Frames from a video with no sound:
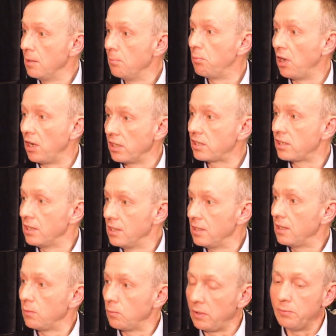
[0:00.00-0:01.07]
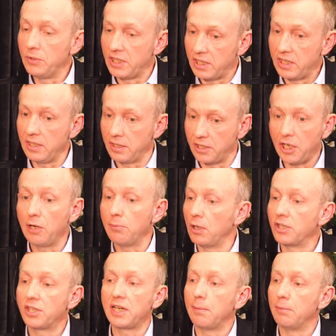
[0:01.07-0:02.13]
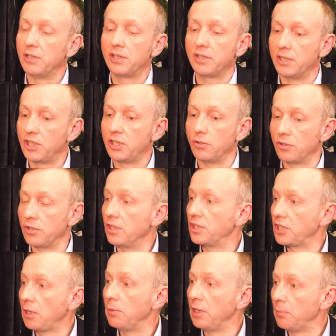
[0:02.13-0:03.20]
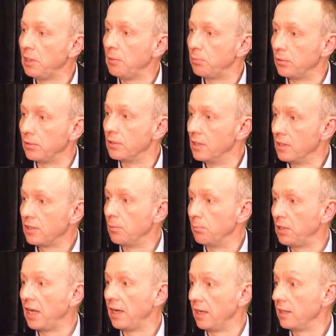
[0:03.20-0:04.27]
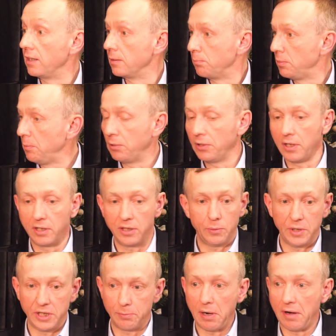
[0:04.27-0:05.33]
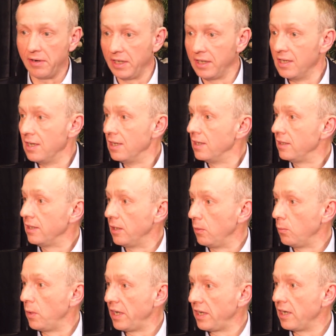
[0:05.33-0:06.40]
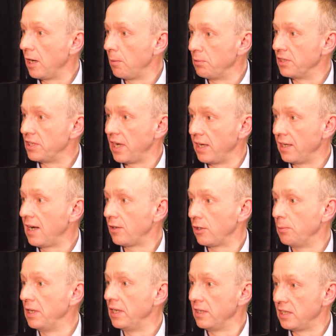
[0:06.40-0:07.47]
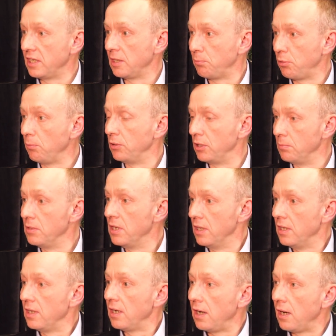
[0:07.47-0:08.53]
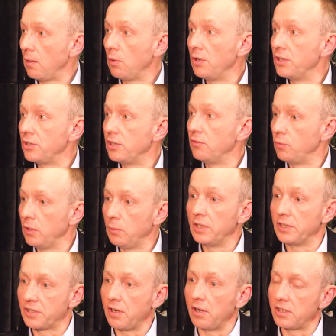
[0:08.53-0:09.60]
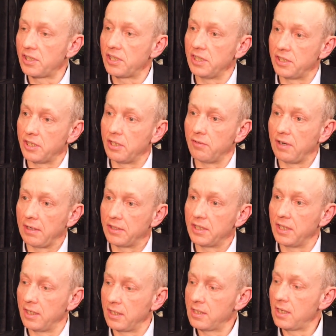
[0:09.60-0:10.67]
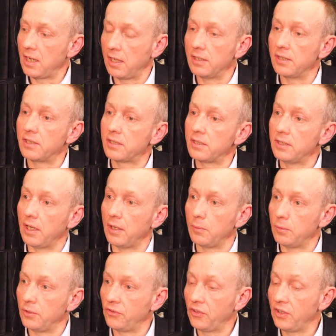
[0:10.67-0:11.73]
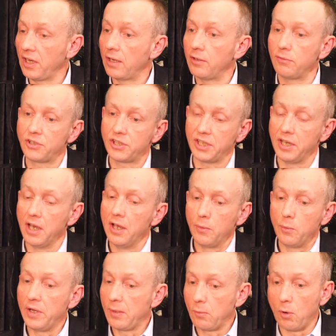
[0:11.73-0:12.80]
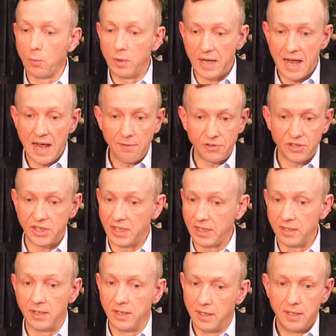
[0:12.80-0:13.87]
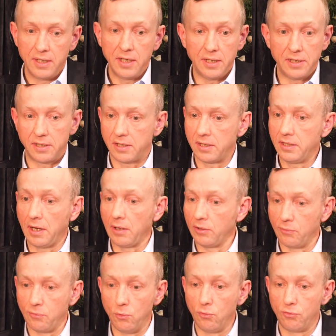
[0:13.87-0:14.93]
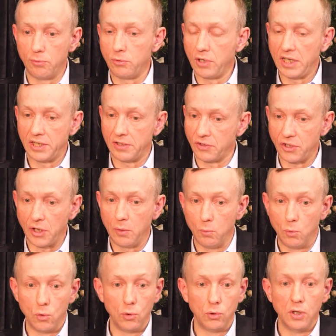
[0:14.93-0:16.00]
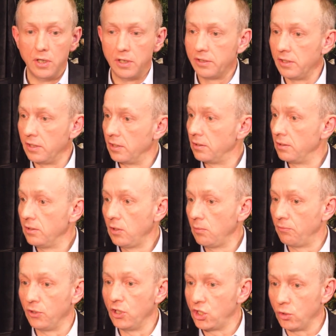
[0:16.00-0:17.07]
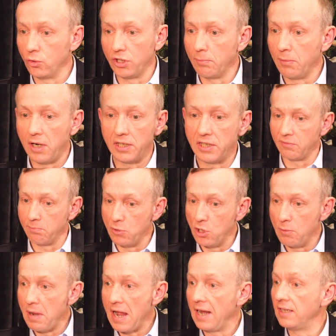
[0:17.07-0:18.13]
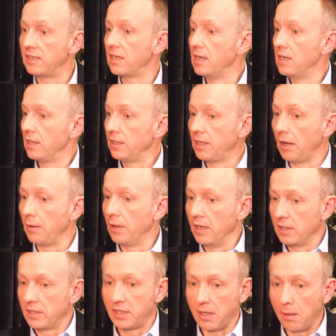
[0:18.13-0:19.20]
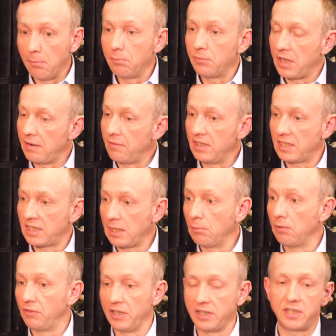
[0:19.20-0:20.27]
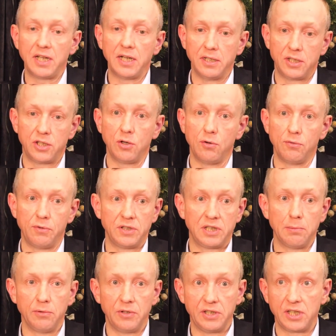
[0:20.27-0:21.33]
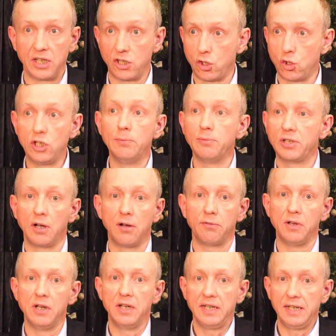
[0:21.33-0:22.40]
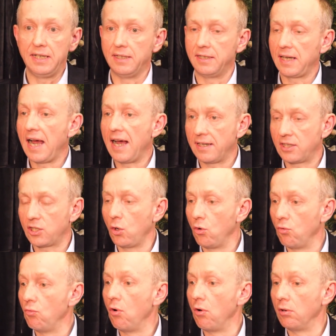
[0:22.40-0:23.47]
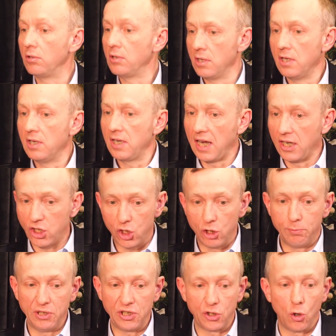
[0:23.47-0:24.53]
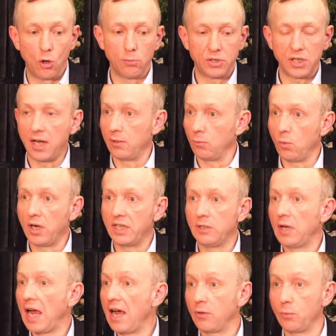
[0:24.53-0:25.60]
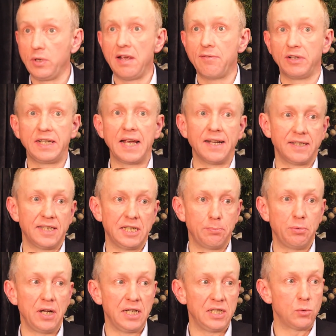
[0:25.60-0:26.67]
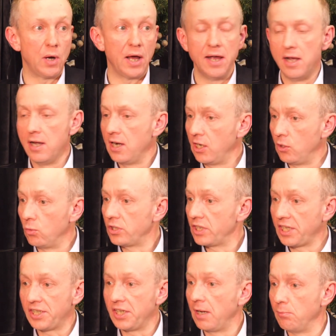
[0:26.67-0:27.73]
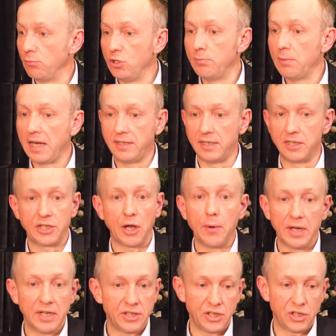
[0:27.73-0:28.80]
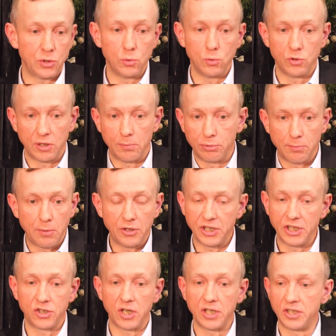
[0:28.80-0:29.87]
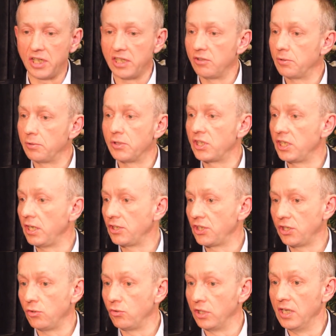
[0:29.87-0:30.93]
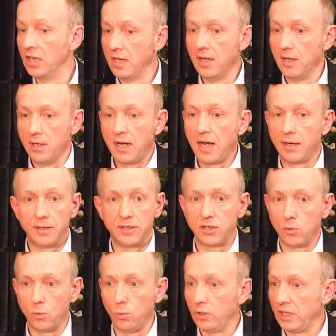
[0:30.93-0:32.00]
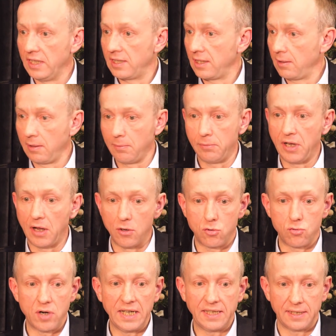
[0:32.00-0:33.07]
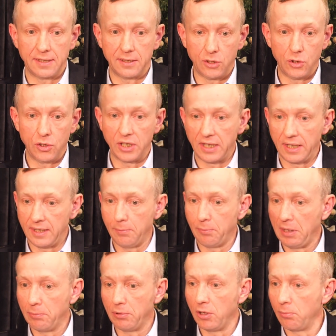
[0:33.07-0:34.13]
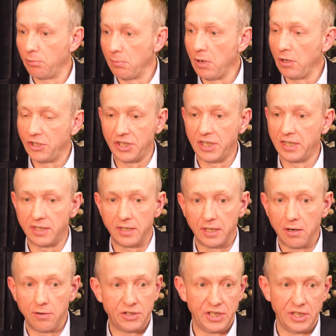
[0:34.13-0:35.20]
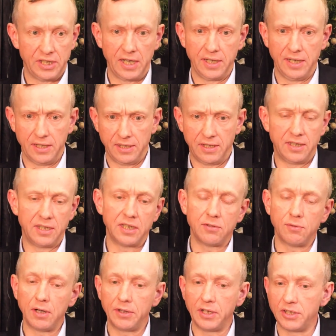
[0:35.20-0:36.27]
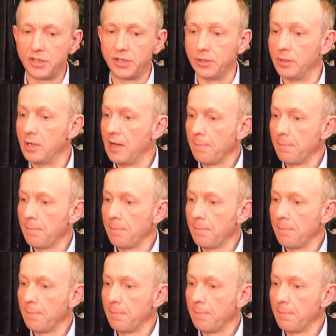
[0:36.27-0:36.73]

But when we see so much damage to the children and so many people complaining, and people like Louise Perry, you know, waking up and saying, hang on a minute, this is a problem, I wonder if we will start to see a turnaround here. And you know, we'll see. And obviously, what we have seen is, you know, the fall from grace of Stonewall, the virtual demise mermaids. You know, there is some of this sense of some of this extreme stuff has gone wrong and should be stopped. And how do we ever get to this place where an organisation like Mermaids is going into schools and promoting transgenderism to young children, and all these, you know, great and good and elite people are promoting it and encouraging it and saying, yes, this is the right thing to do.